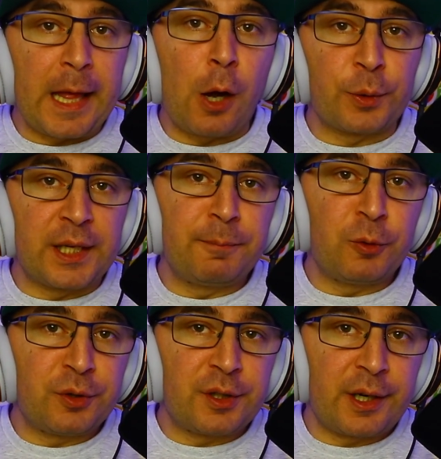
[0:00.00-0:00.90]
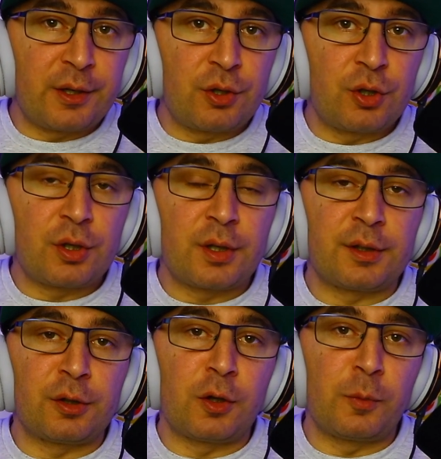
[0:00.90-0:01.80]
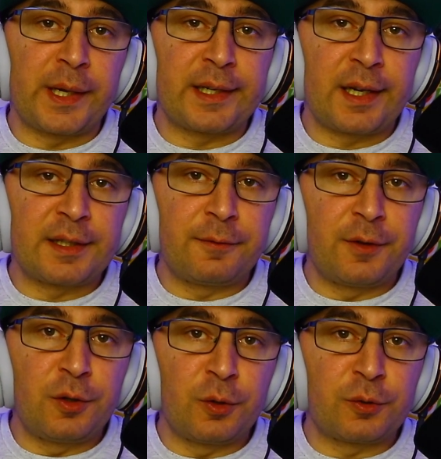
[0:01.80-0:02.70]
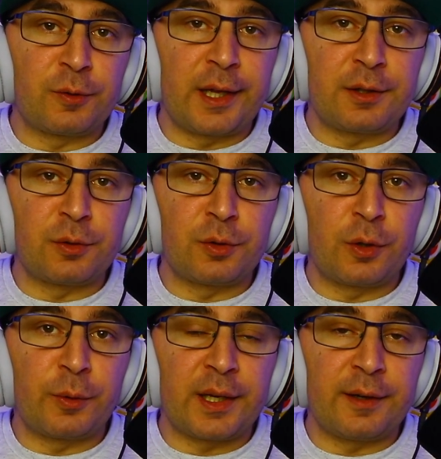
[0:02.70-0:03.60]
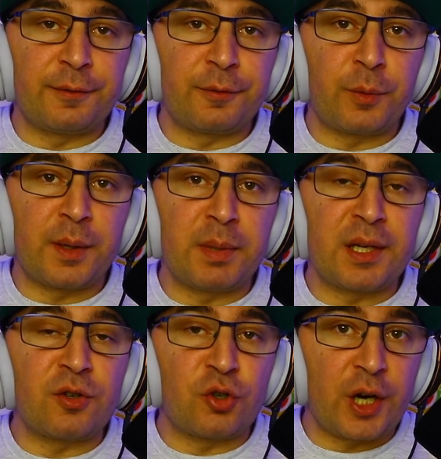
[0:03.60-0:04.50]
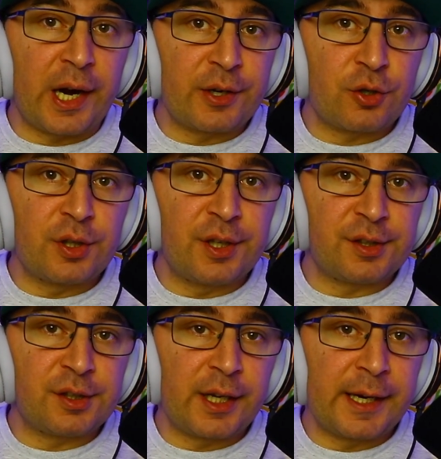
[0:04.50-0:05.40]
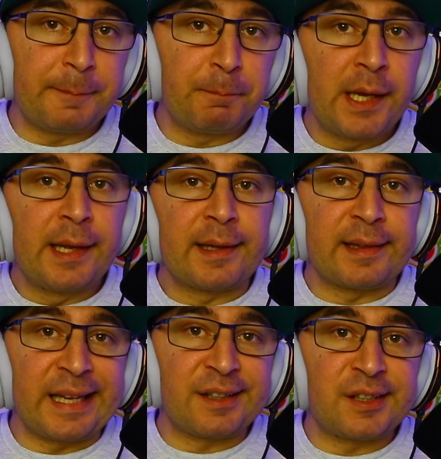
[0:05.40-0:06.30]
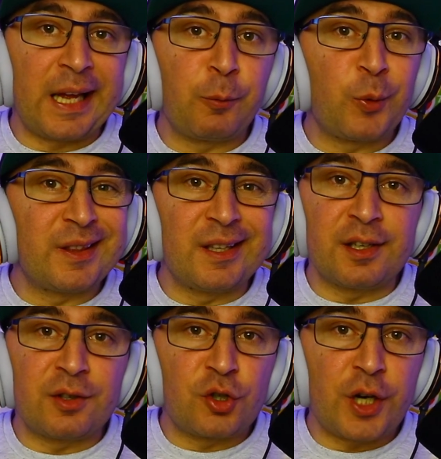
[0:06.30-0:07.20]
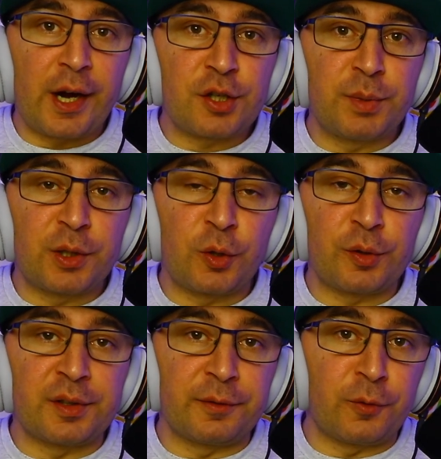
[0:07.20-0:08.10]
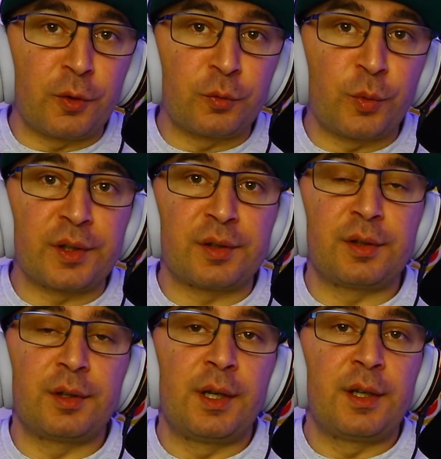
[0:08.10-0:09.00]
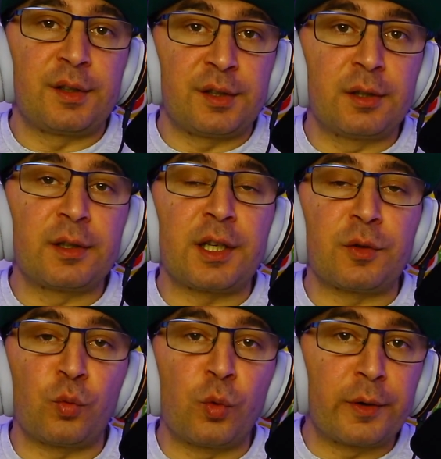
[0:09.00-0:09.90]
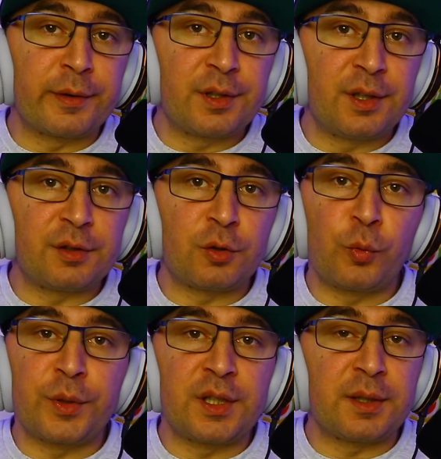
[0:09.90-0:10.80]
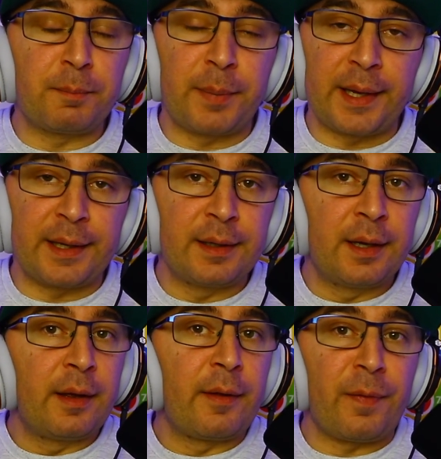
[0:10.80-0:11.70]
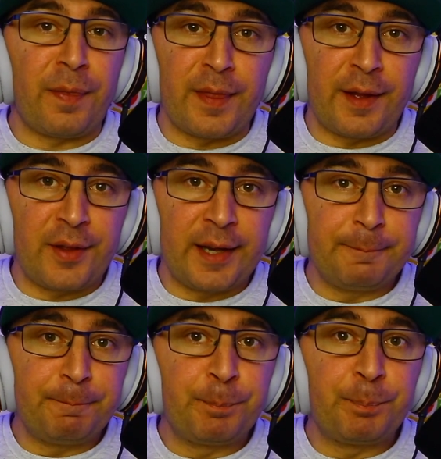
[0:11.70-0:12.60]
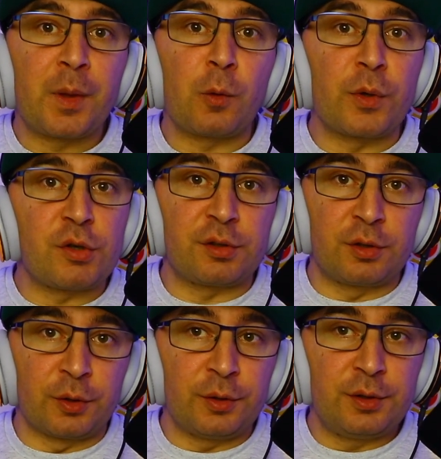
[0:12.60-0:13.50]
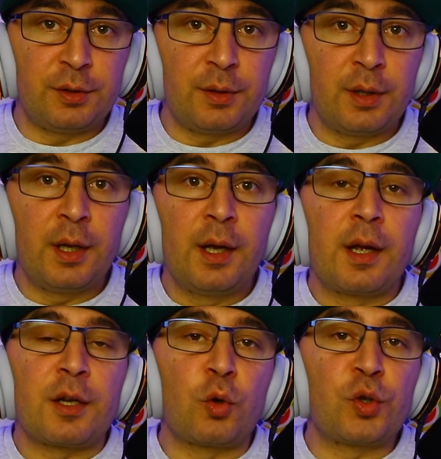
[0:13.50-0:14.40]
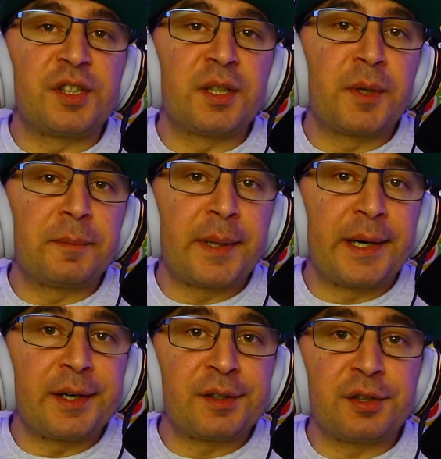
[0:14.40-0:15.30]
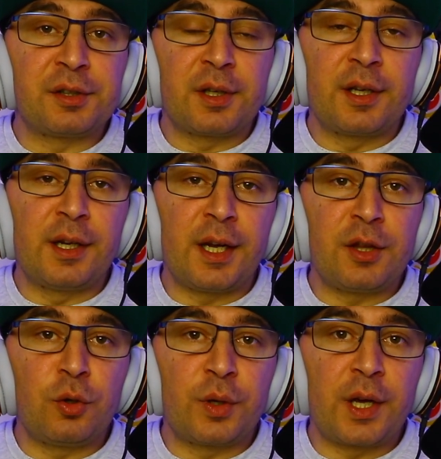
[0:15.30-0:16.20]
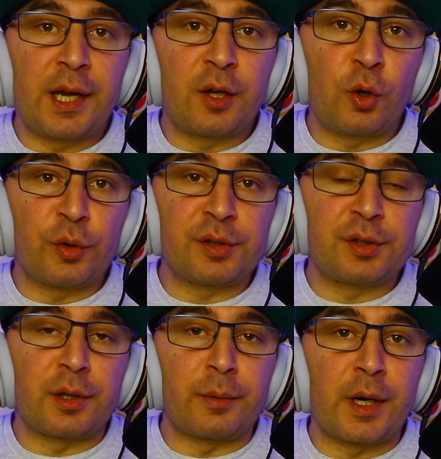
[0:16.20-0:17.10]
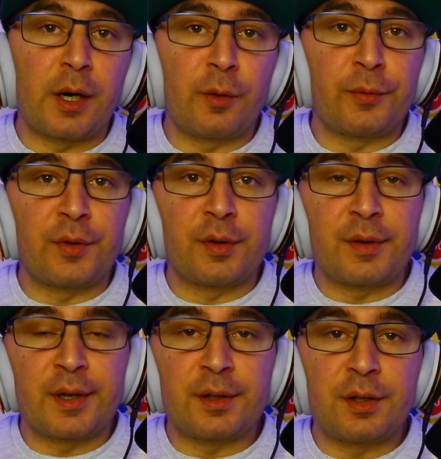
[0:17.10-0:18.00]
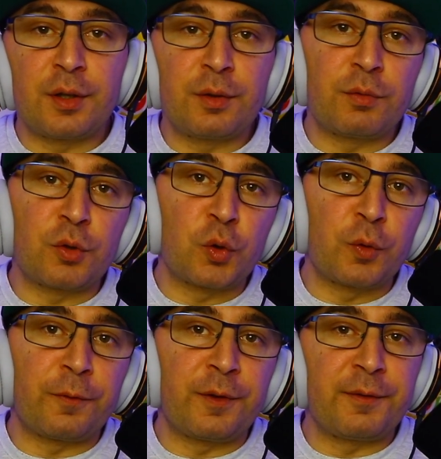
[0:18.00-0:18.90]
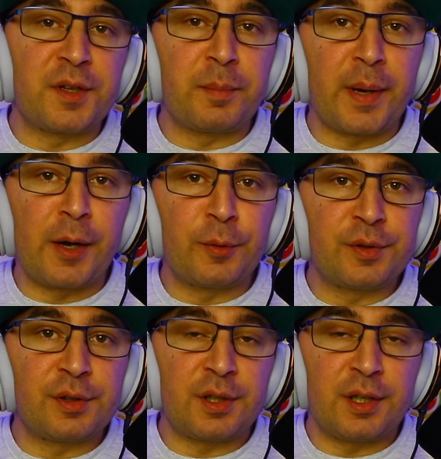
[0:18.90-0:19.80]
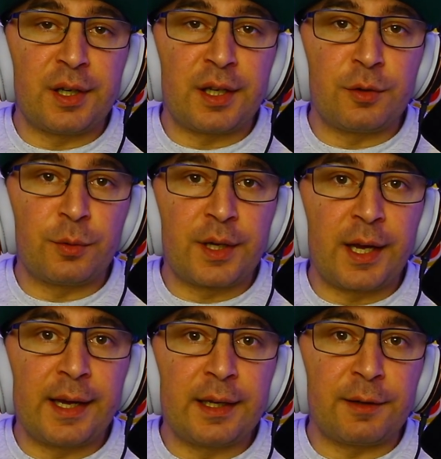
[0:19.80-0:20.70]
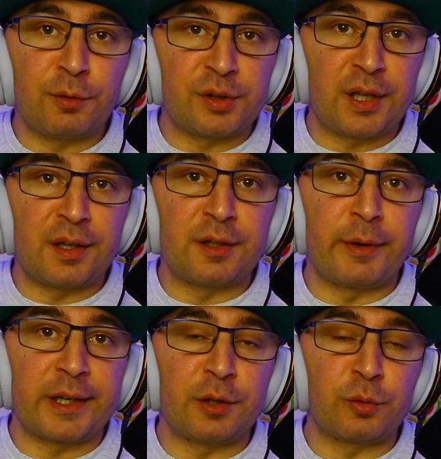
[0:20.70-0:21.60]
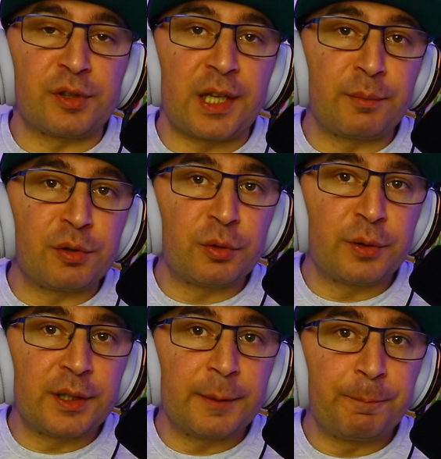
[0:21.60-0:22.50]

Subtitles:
I'll keep you in touch. So I'll make another video to let you know if we been charged this time. Last time we didn't charge because the phone was still in warranty, so we didn't pay nothing, which is good. Usually some repairs here in UK cost around 30 to 50 pounds here in UK if you send it directly to Samsung.